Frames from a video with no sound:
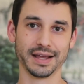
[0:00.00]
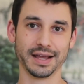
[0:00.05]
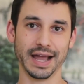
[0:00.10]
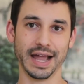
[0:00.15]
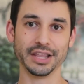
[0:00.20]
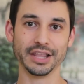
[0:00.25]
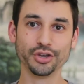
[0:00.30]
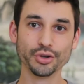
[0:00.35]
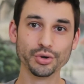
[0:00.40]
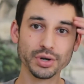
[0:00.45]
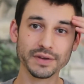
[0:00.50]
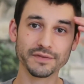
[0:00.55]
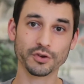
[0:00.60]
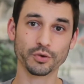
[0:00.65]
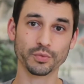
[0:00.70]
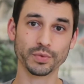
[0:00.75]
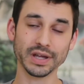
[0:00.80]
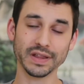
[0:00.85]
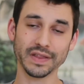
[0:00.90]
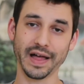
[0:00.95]
And you don't even
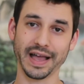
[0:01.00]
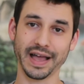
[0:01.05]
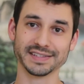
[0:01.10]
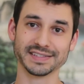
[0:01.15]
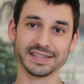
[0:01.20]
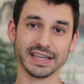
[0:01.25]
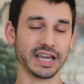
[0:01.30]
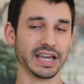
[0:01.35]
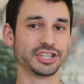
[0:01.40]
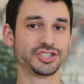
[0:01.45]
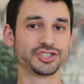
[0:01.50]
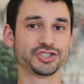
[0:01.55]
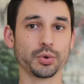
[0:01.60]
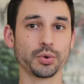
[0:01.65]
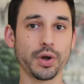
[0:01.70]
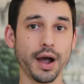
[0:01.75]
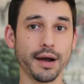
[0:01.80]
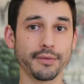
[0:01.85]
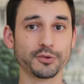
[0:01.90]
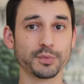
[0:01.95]
realize it's so
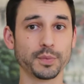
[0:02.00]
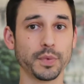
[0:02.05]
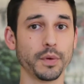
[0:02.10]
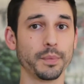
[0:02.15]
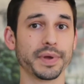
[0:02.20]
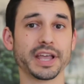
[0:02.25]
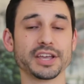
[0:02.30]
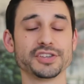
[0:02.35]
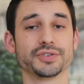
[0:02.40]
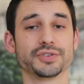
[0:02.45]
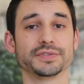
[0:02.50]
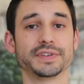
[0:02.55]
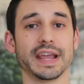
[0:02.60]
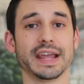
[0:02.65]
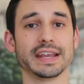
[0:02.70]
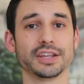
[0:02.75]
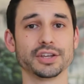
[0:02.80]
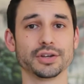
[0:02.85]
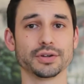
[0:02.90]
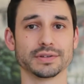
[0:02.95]
comfortable because you're
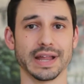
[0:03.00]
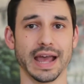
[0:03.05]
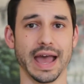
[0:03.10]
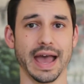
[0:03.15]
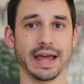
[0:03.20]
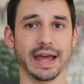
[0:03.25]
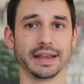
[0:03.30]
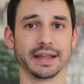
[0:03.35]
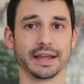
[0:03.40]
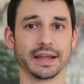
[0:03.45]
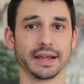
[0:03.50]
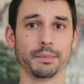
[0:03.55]
dating your dad.